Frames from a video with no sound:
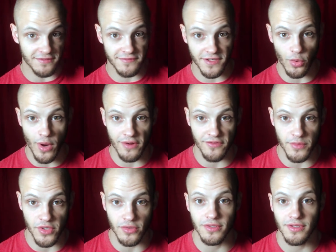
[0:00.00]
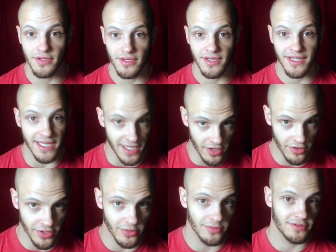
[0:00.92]
feet away from you can hear
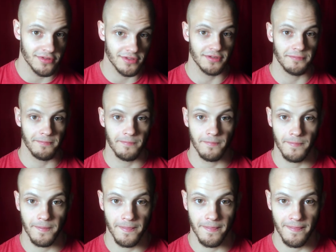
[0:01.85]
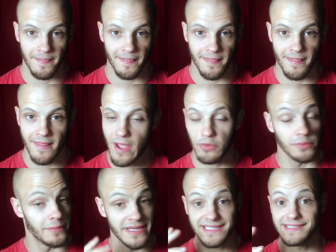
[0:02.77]
you? That
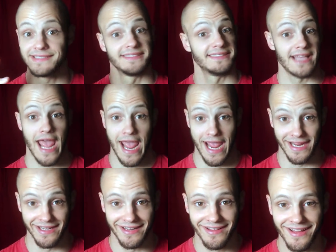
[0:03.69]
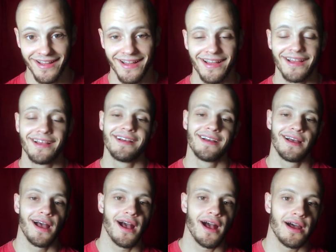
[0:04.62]
would be insane.
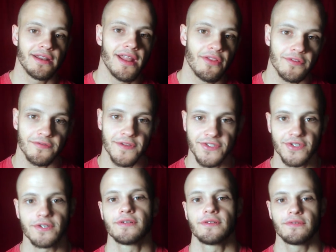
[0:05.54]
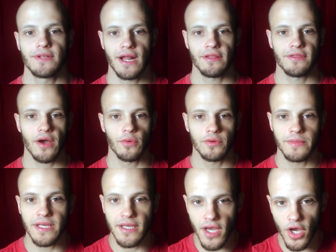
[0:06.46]
Another feature that I thought would
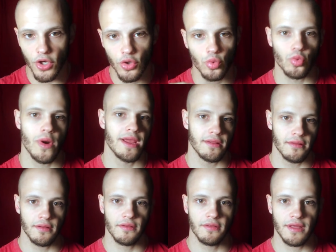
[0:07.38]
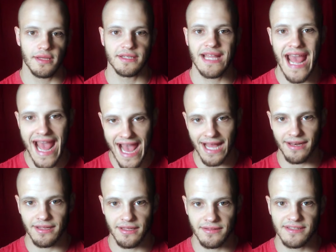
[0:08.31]
be a great thing to add
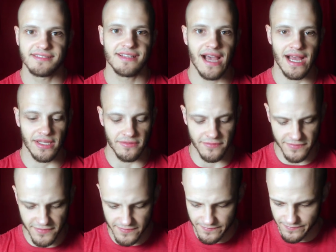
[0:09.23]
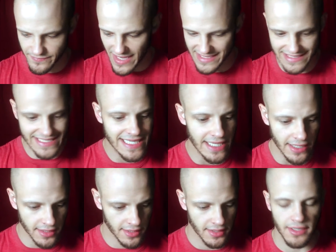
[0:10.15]
in this kind of
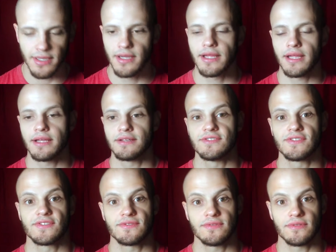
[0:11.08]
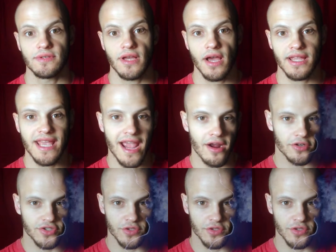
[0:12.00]
idea is a character